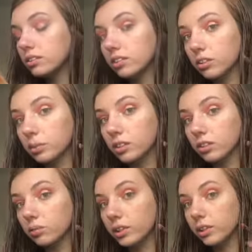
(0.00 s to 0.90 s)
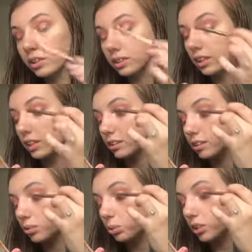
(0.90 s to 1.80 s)
It's gonna be a little weird because I
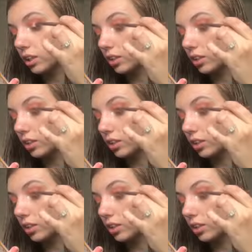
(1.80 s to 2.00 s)
accidentally put